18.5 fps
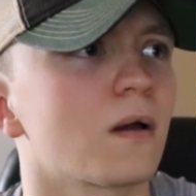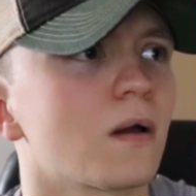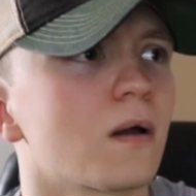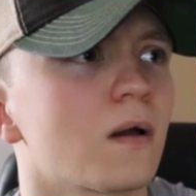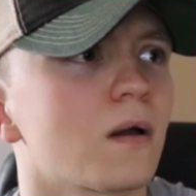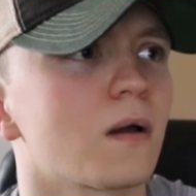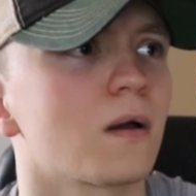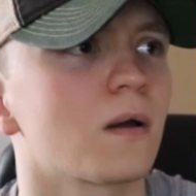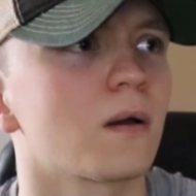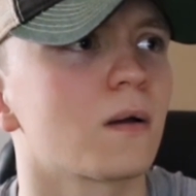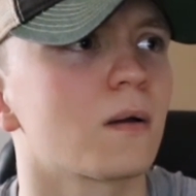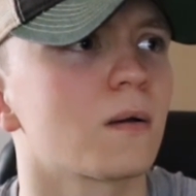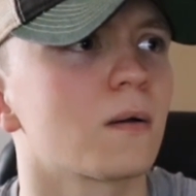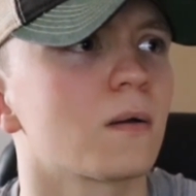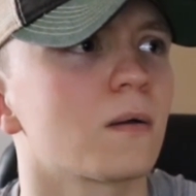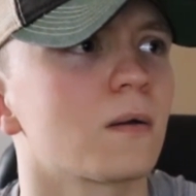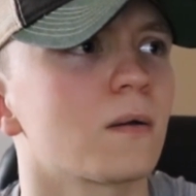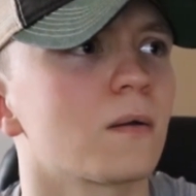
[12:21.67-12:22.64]

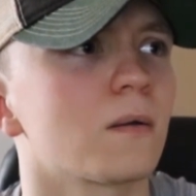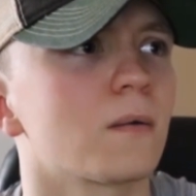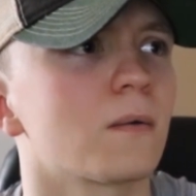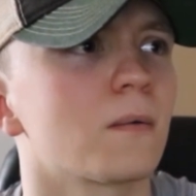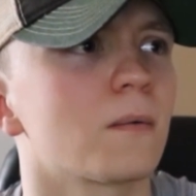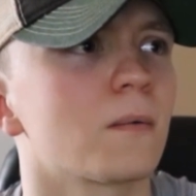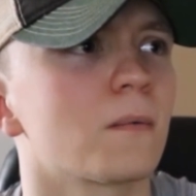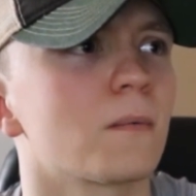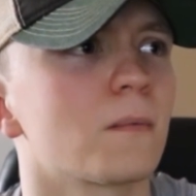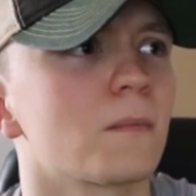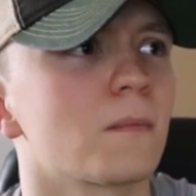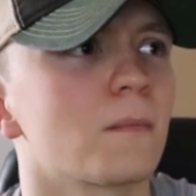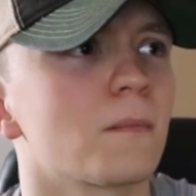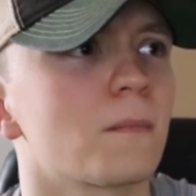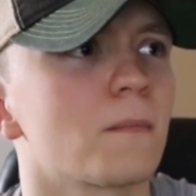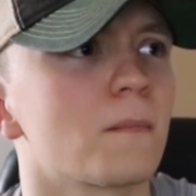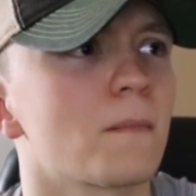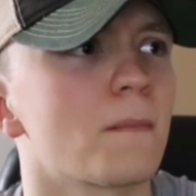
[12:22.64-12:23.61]

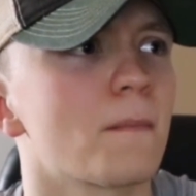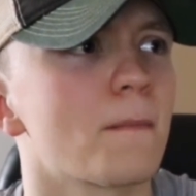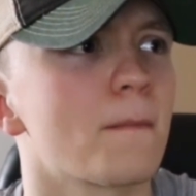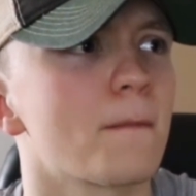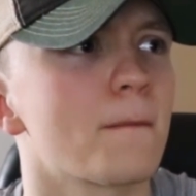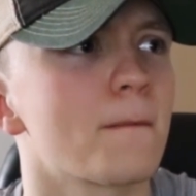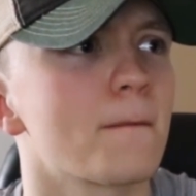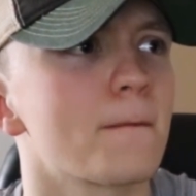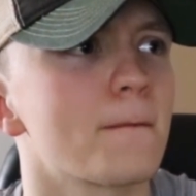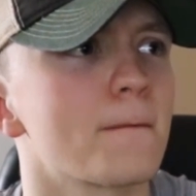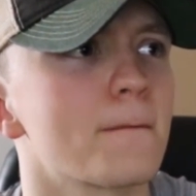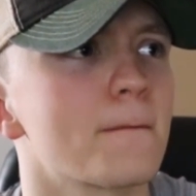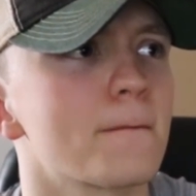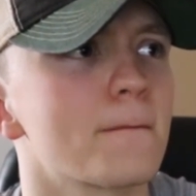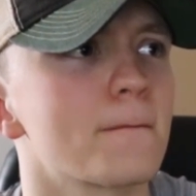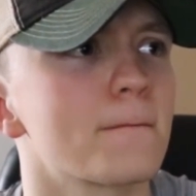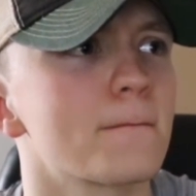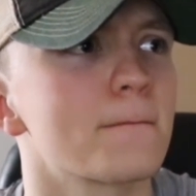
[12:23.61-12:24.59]

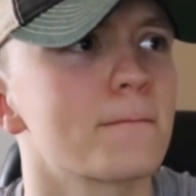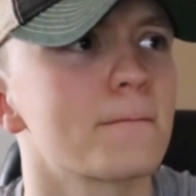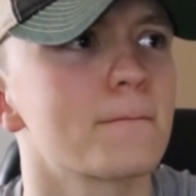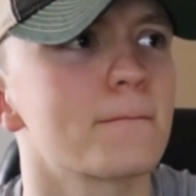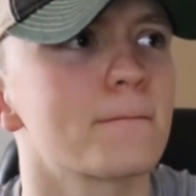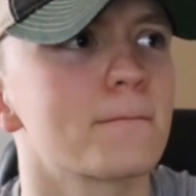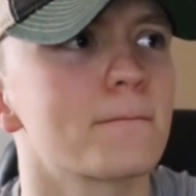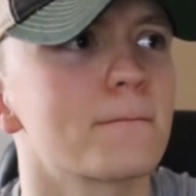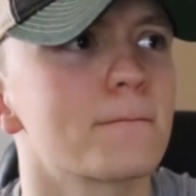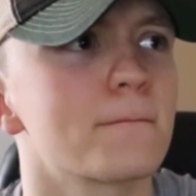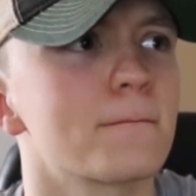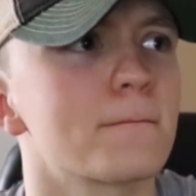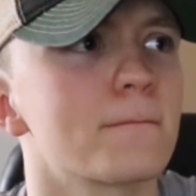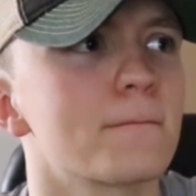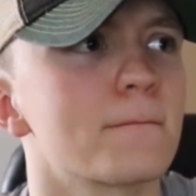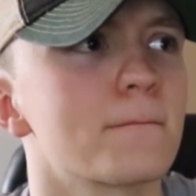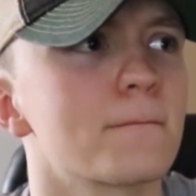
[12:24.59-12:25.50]
No words are spoken by the person on screen.